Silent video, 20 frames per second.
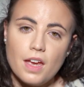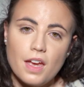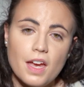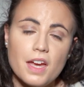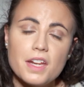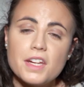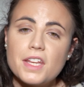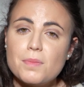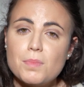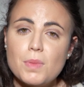
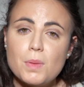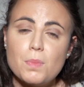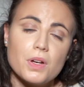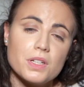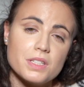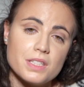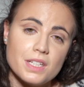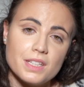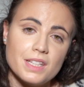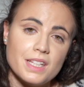and keep me
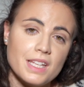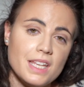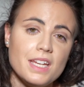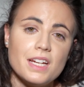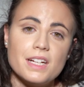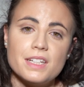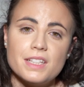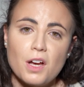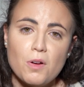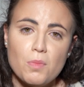posted
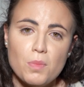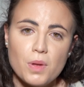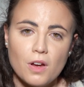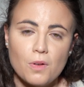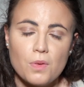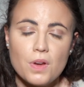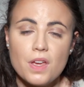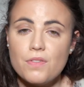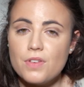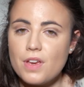here down
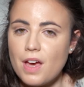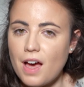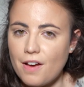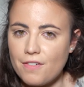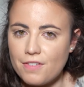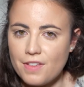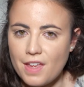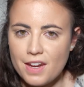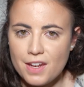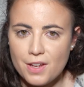below if you
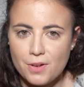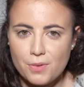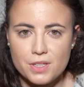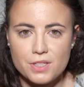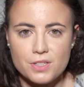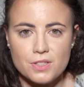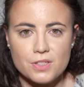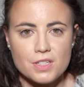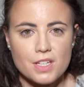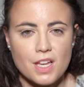have any
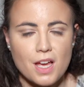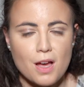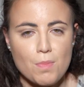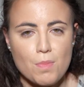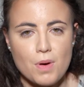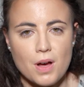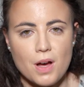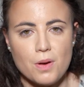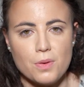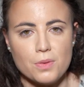questions
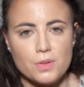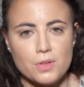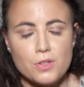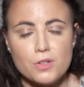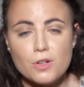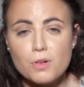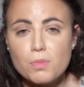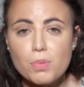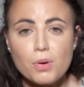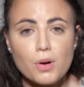about
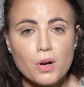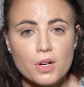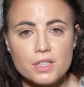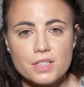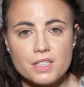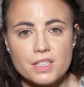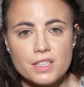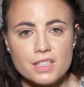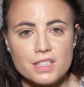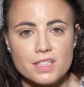your
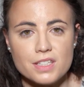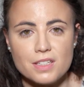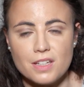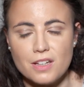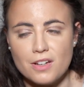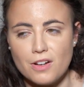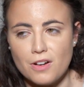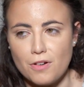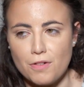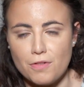process
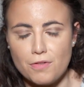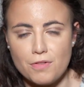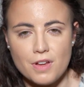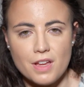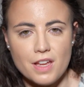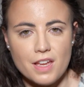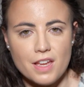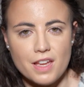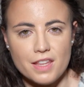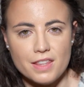of
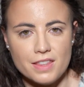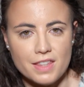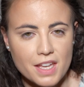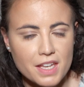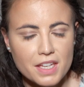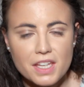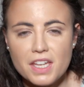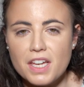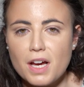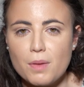
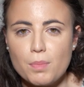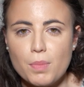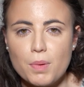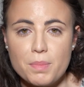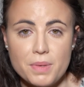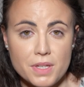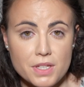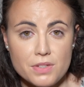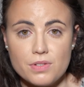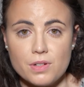taking up a
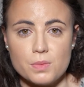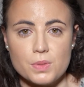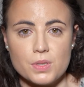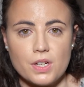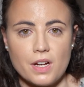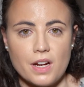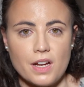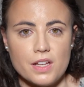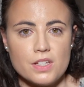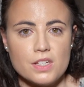piece from
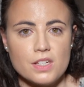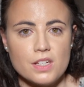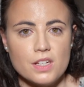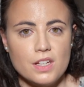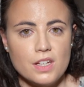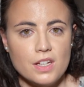scratch